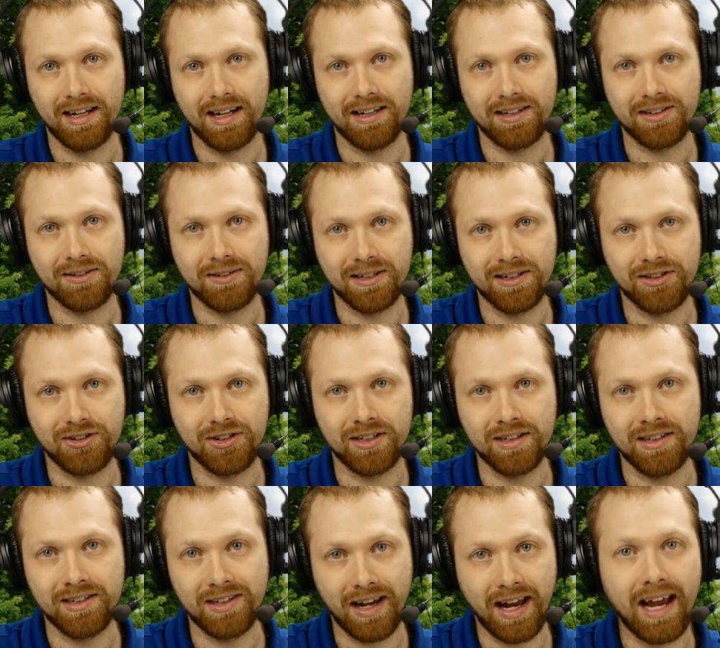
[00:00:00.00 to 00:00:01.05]
as
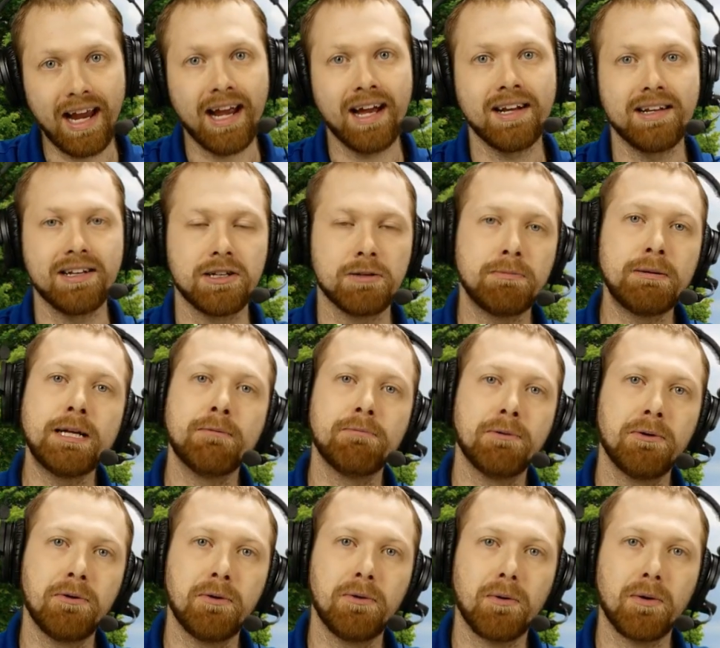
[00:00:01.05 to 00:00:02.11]
Christians and as
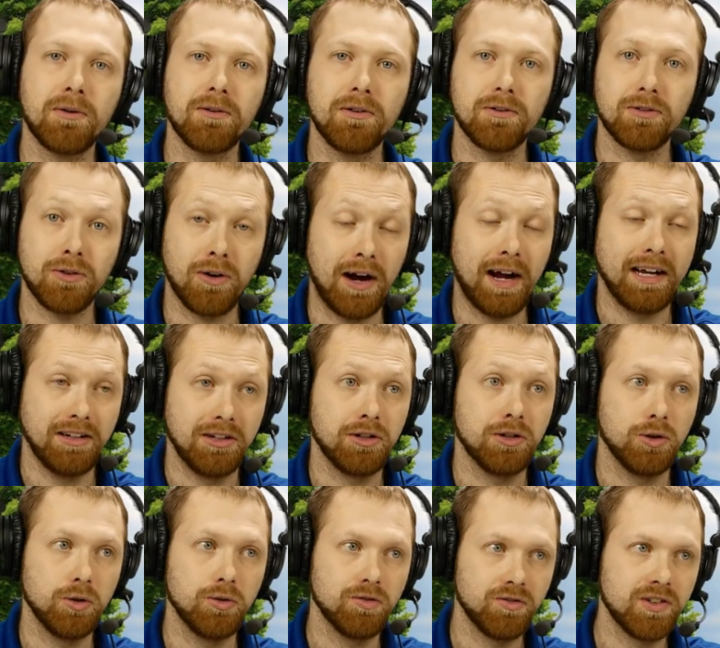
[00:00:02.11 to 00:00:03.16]
people who are trying
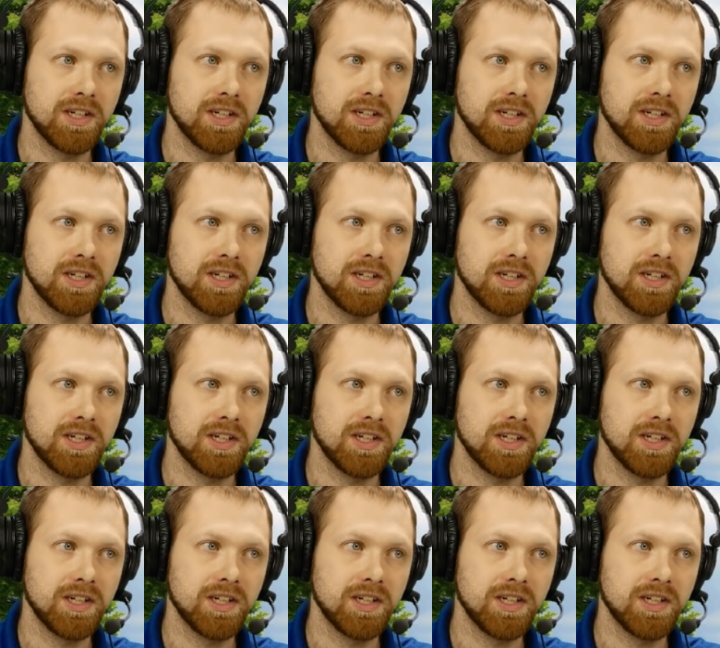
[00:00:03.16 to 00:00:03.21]
to